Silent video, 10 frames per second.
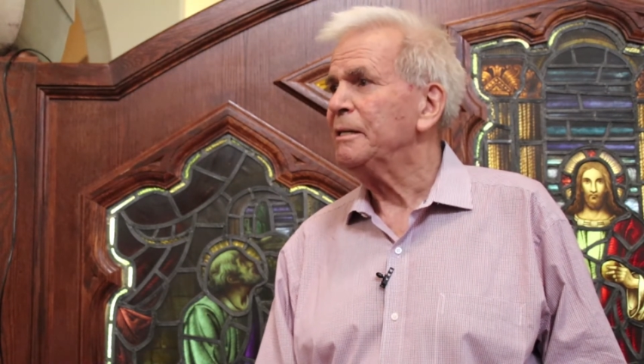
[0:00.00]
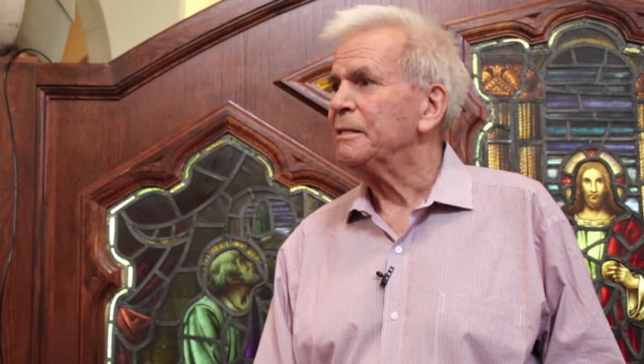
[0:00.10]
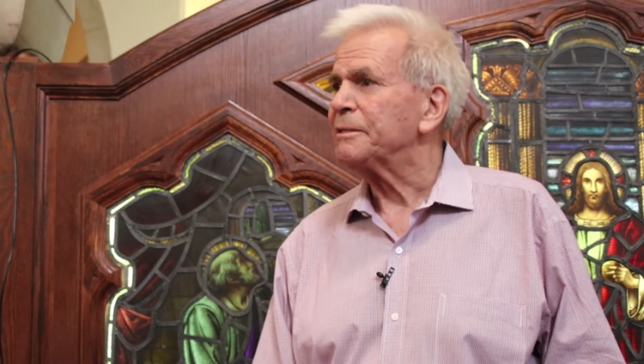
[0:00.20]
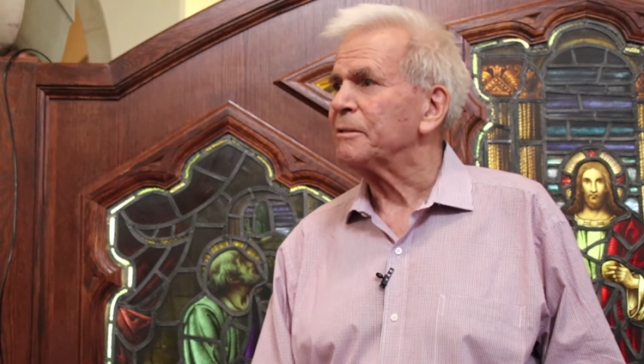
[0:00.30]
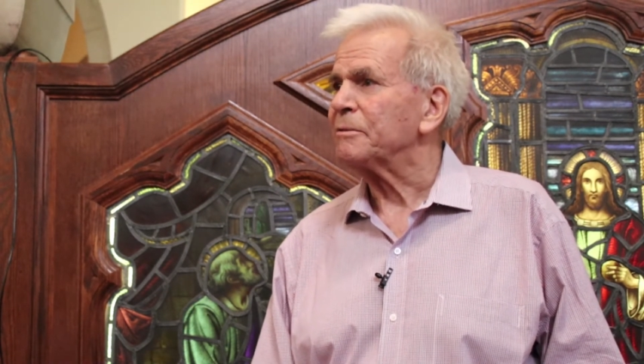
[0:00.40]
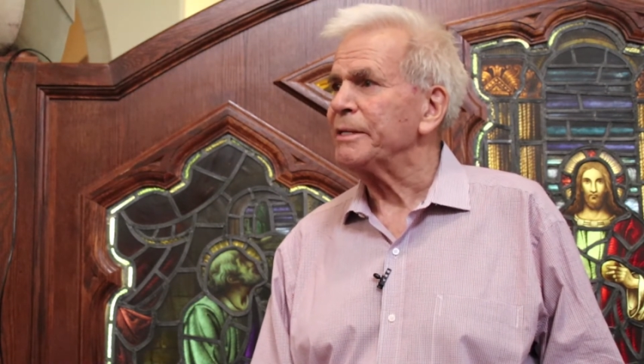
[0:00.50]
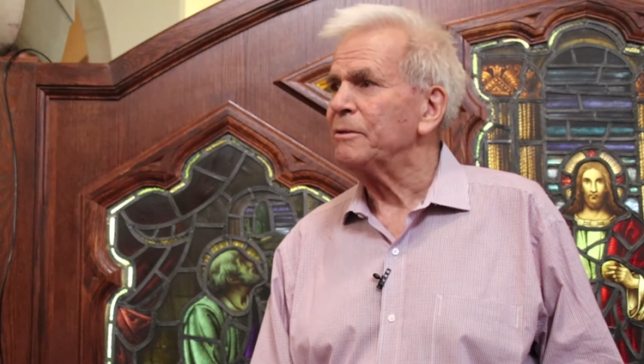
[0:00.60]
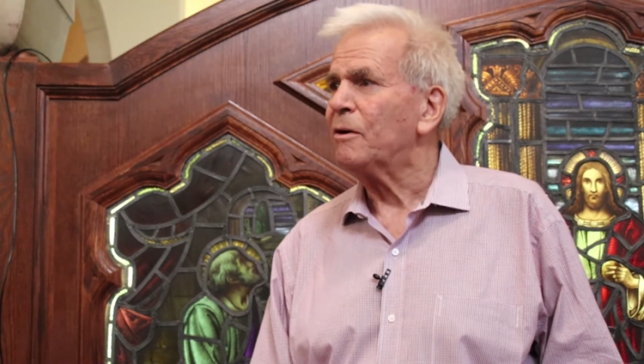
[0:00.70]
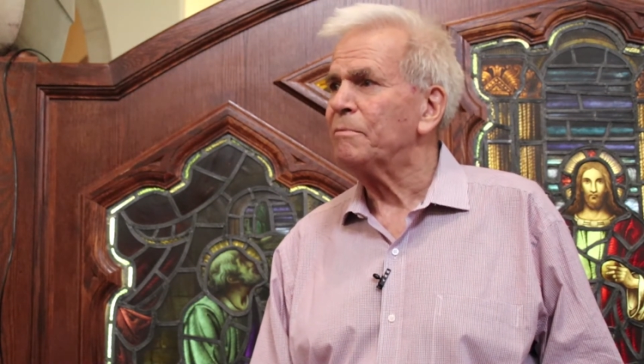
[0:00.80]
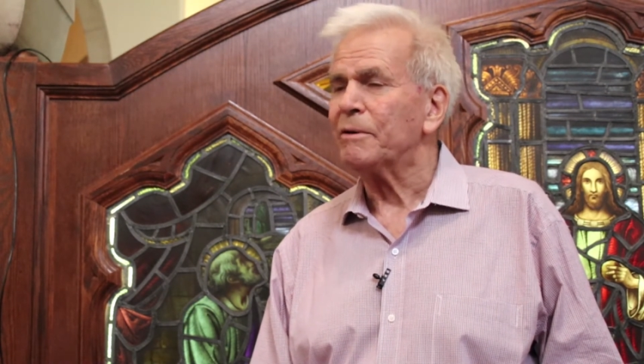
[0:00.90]
So the
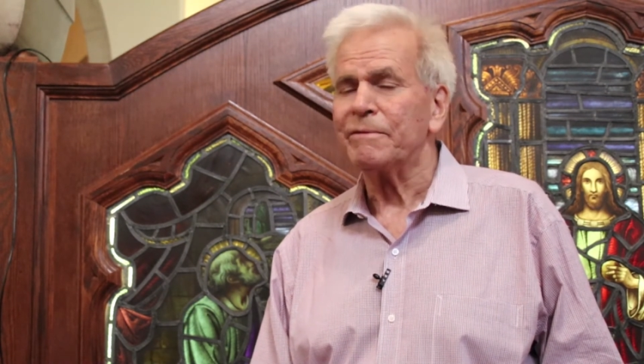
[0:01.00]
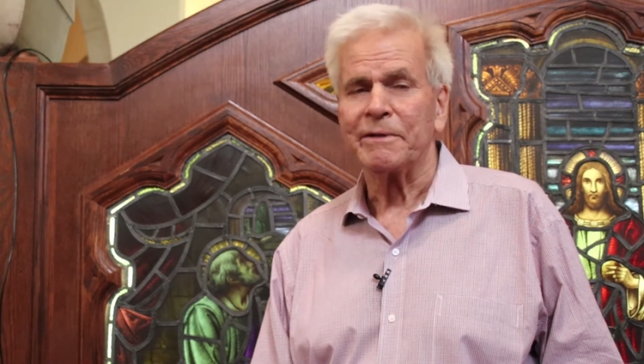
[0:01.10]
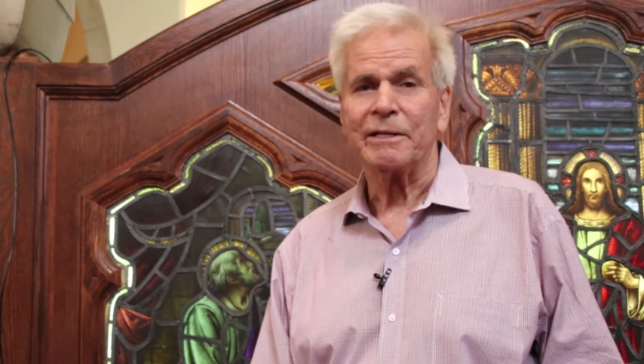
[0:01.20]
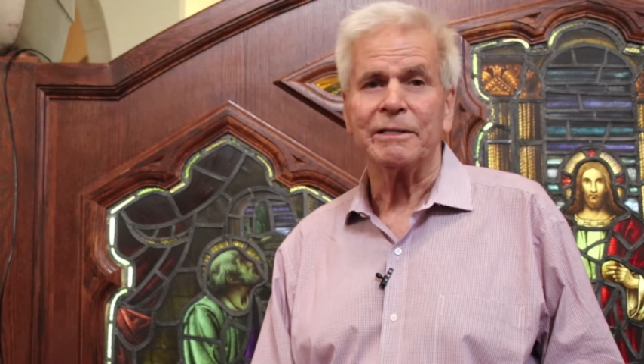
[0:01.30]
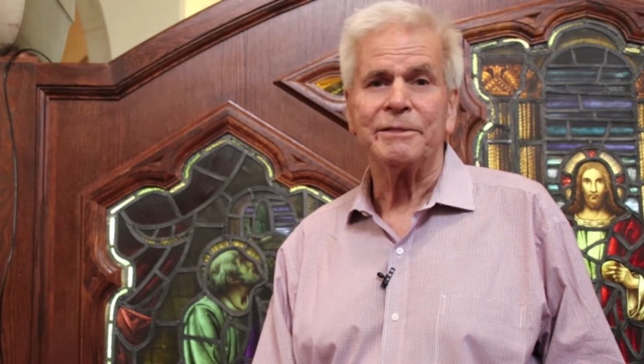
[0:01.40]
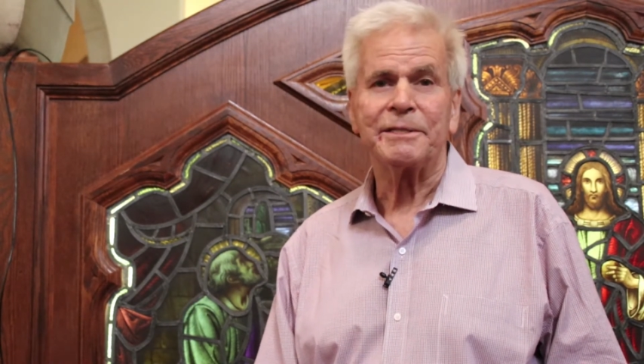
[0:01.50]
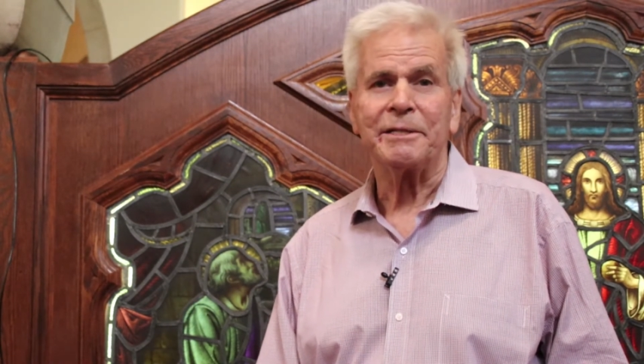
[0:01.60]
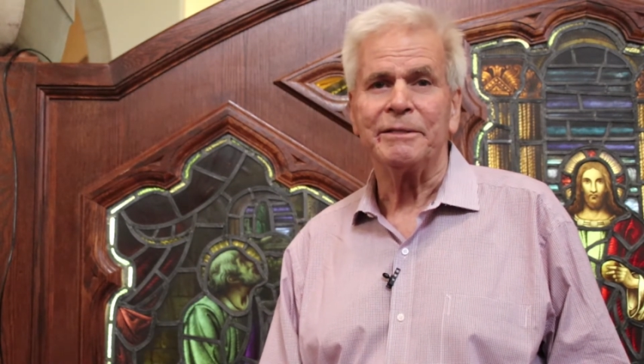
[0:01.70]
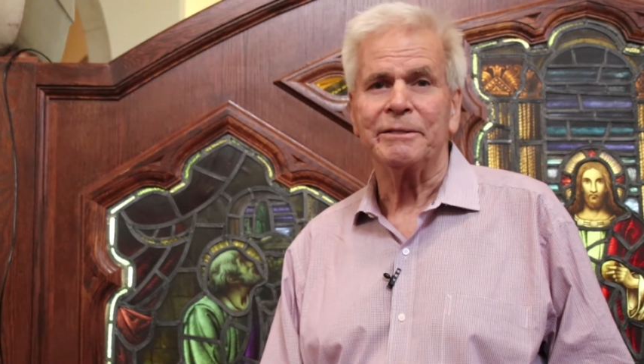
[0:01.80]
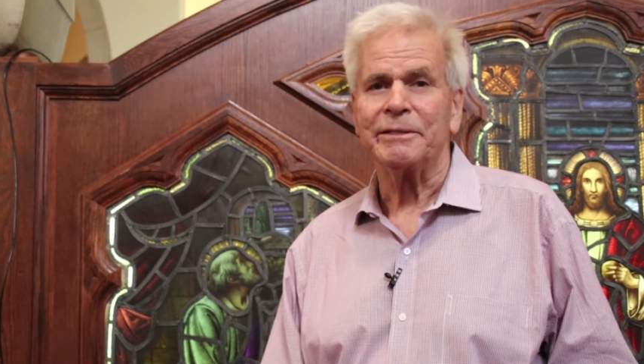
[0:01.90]
oboe first,
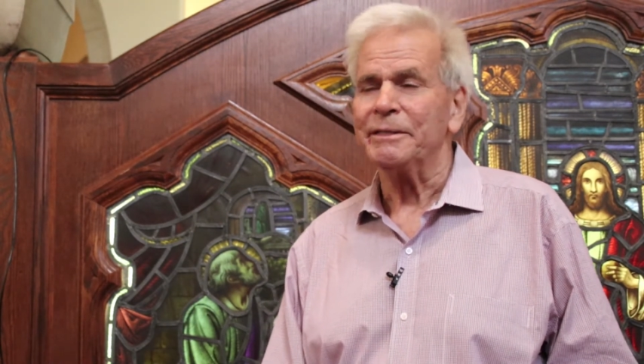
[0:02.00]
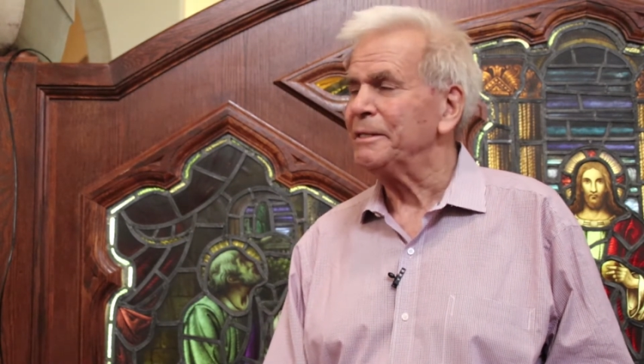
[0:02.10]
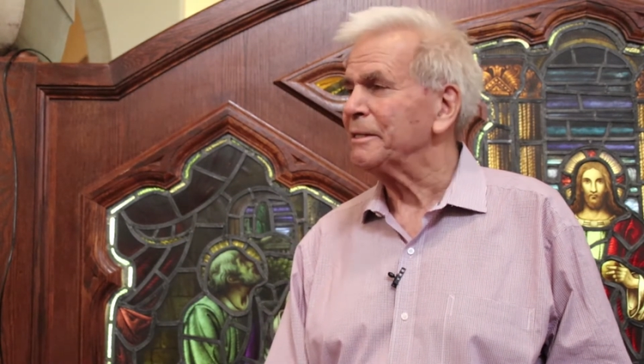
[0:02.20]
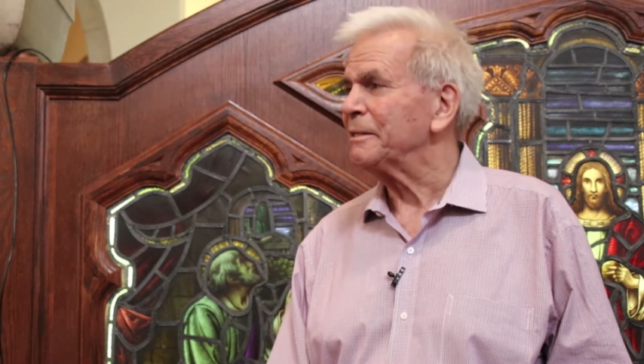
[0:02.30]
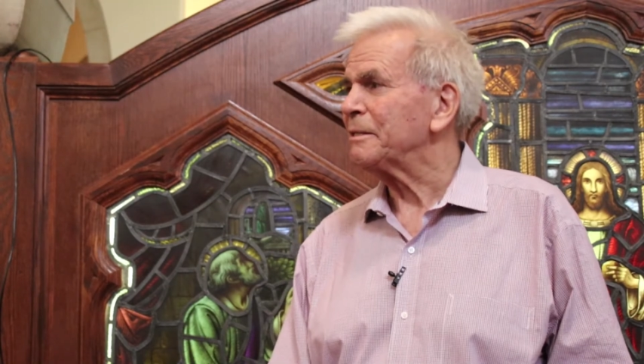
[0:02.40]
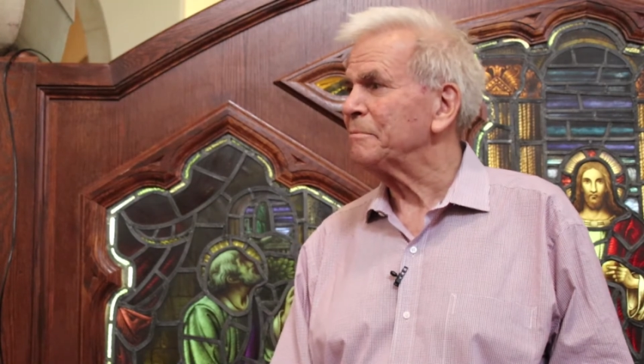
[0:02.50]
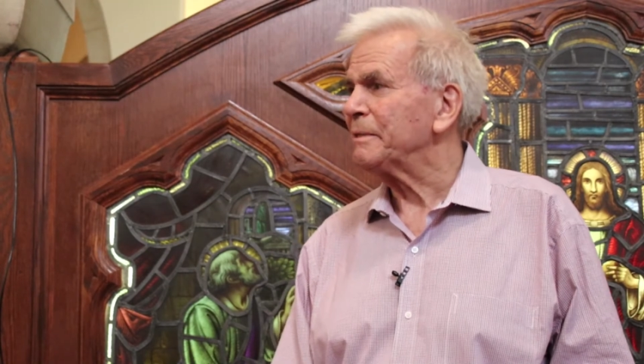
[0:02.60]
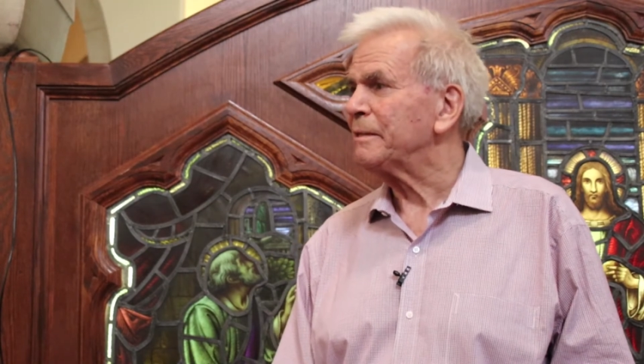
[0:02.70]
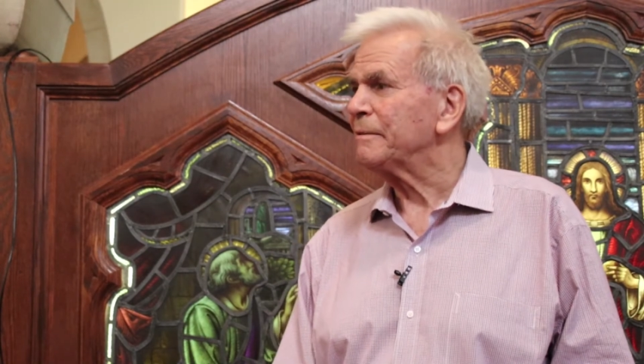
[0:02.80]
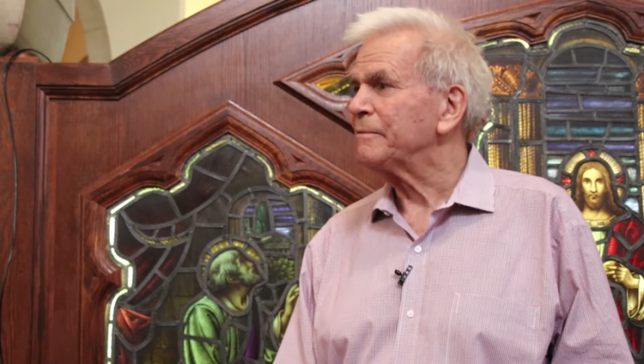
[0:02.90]
you can hear a little
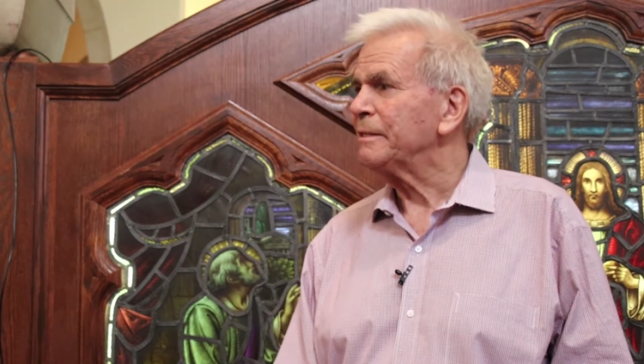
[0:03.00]
bit of it.